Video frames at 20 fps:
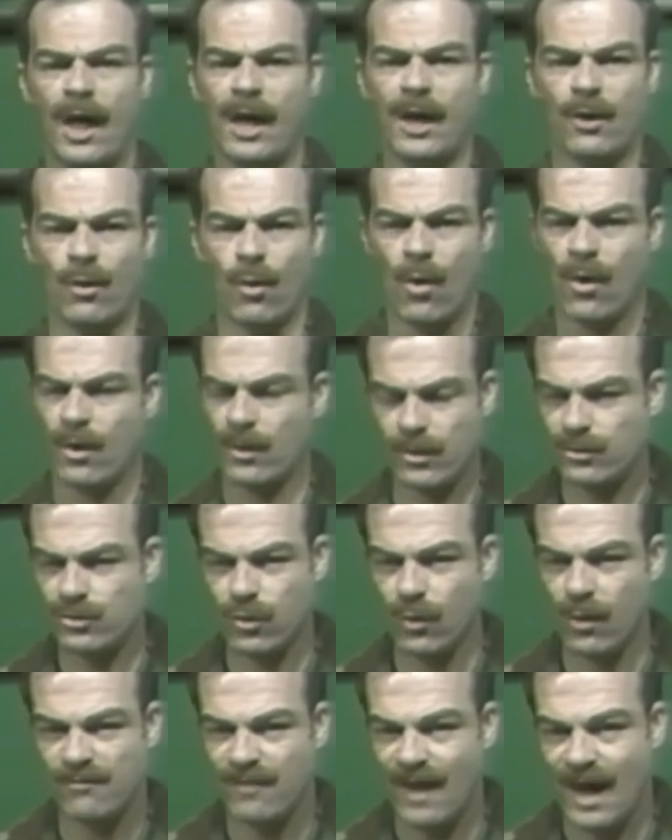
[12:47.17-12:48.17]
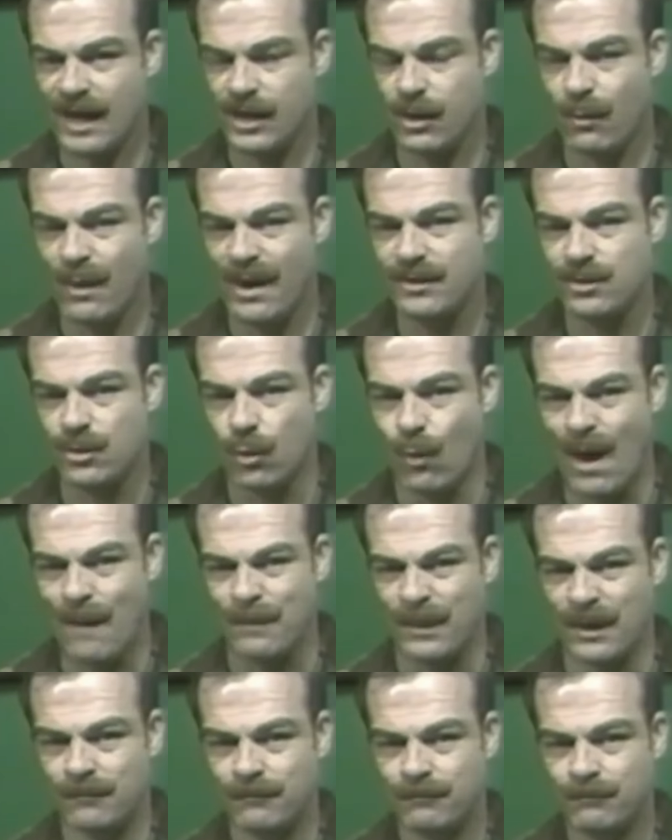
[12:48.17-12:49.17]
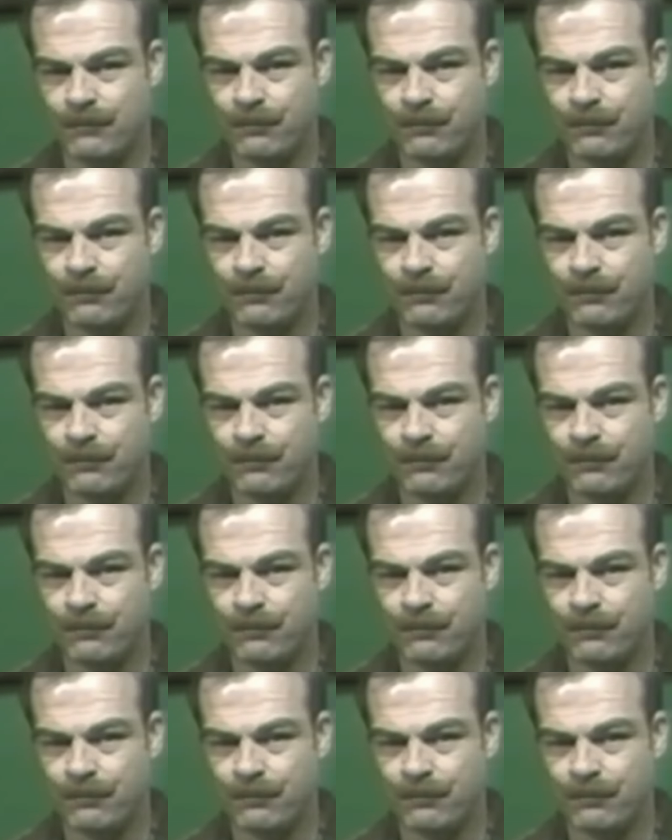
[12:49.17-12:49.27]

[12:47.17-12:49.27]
in order to evaluate the weapon.